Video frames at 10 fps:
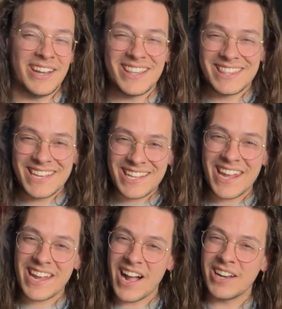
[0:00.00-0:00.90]
I think they
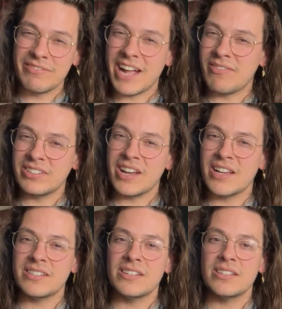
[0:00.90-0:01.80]
kind of
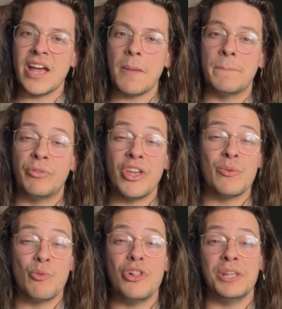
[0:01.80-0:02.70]
advertise it as that, but they
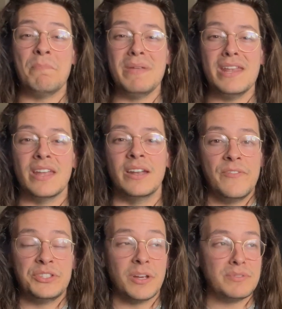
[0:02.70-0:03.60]
really mean it.
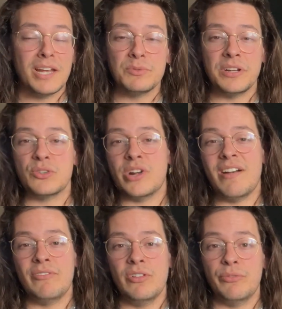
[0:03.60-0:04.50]
Sometimes when I
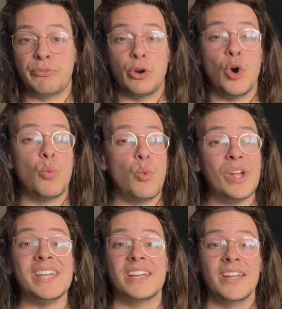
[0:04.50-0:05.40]
travel for a
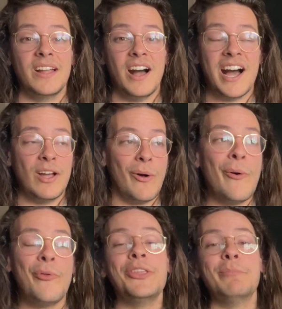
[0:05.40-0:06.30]
week, I
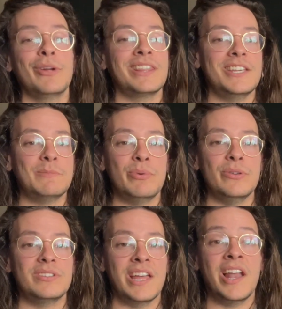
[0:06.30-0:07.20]
only bring these
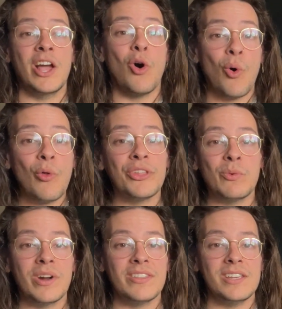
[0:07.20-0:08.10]
boots and I only
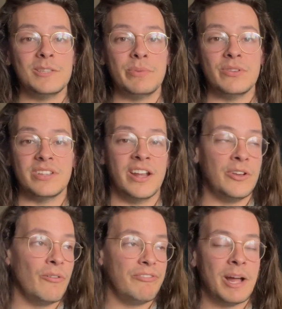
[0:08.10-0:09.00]
wear these boots, and I
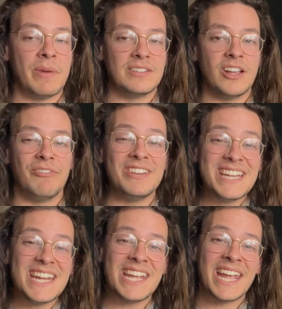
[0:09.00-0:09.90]
don't find myself
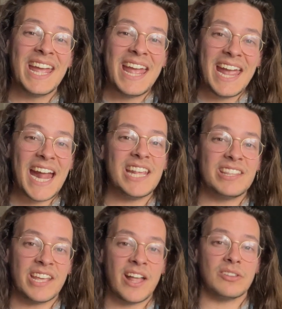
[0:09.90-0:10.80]
needing
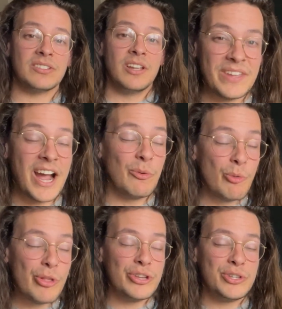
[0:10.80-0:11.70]
anything else. I
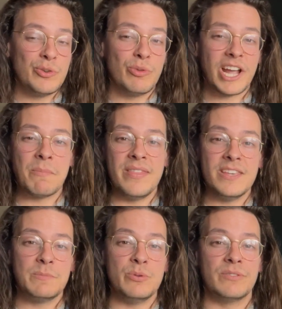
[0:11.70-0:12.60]
really do recommend
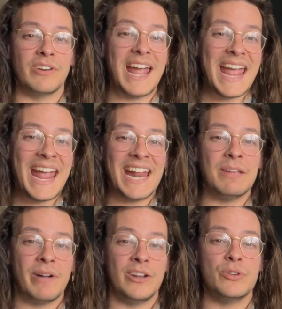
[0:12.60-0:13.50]
these boots for
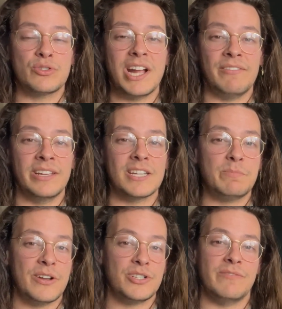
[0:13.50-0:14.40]
anybody who's traveling,
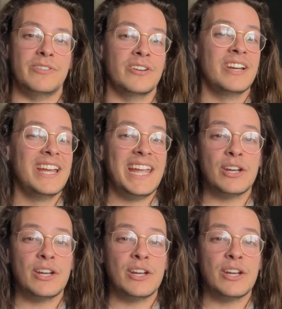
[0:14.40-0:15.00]
especially if you're in